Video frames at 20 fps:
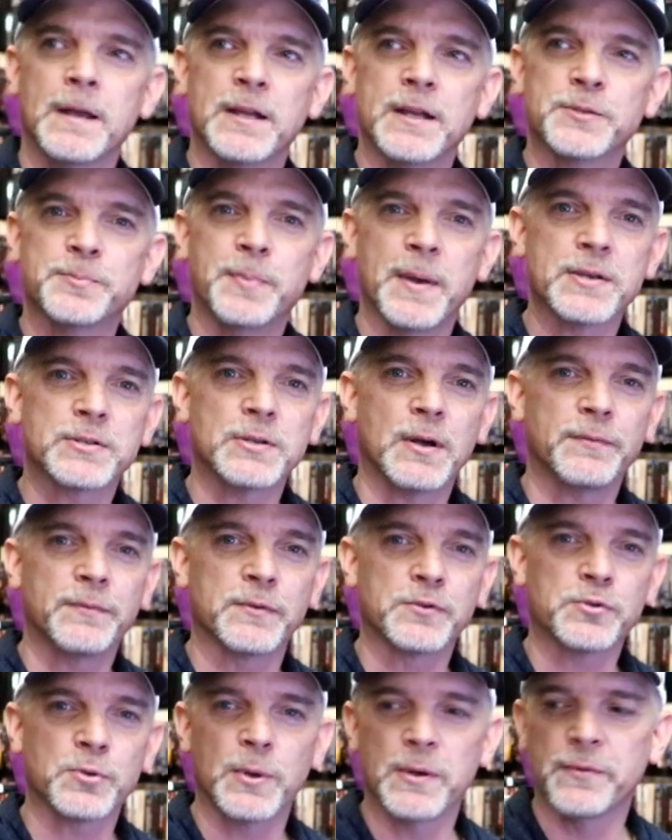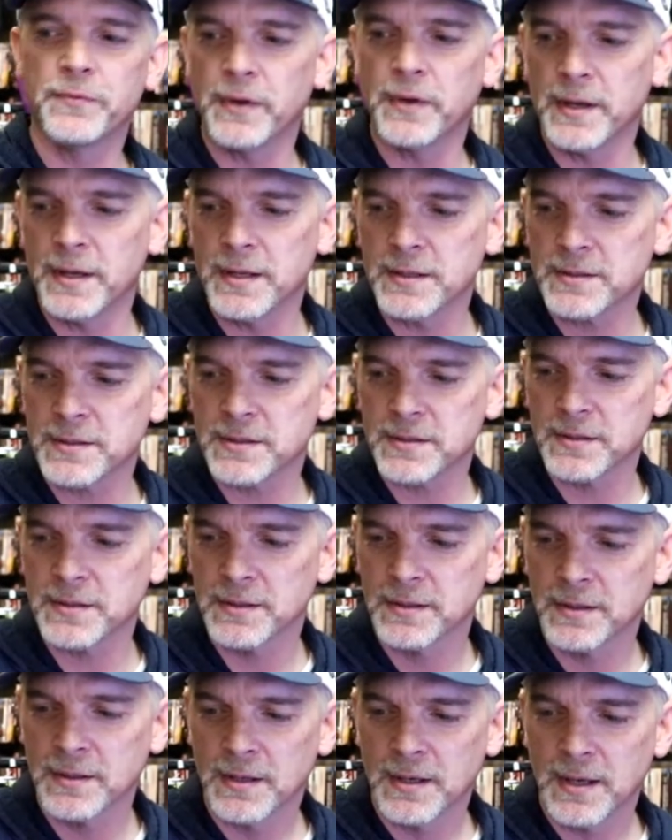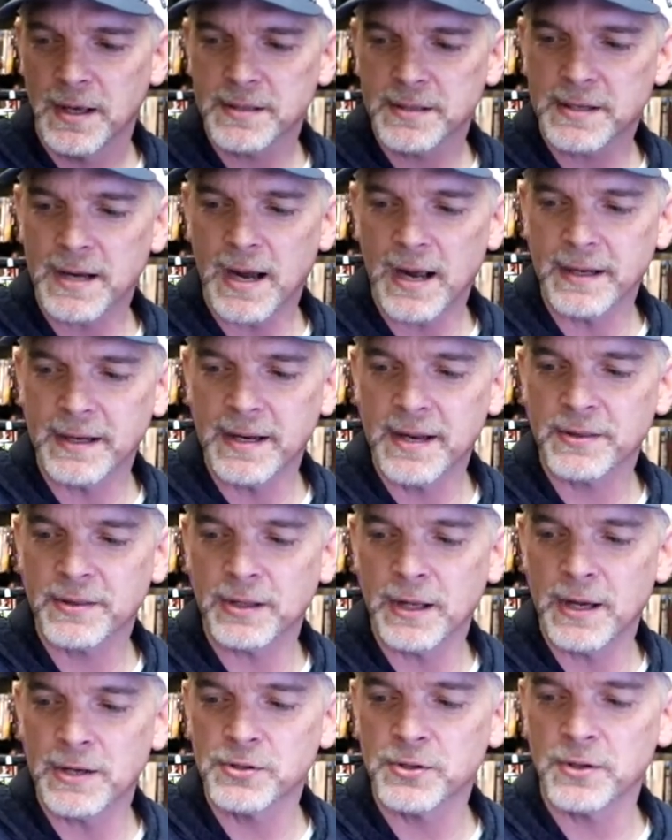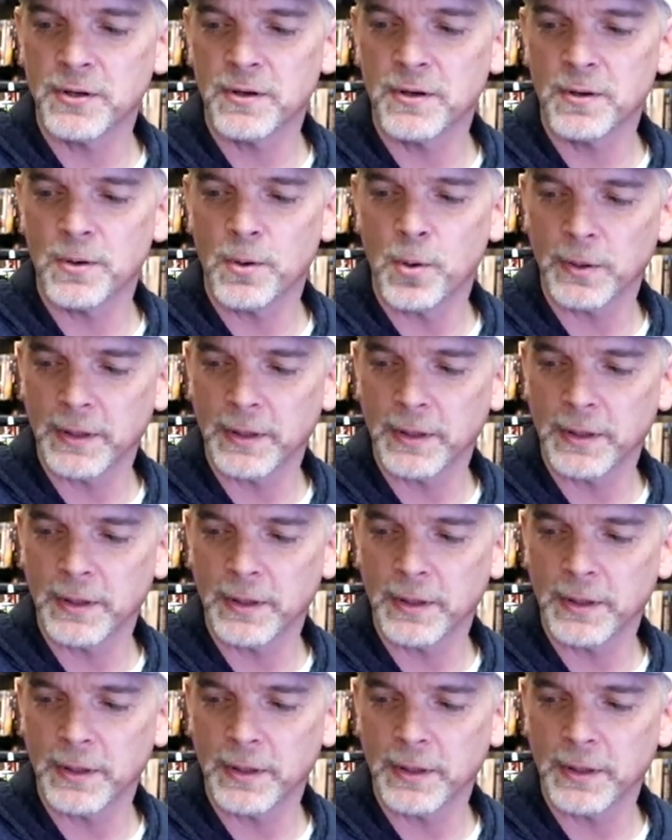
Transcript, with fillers: It's based off of true events. It's got Heath Ledger,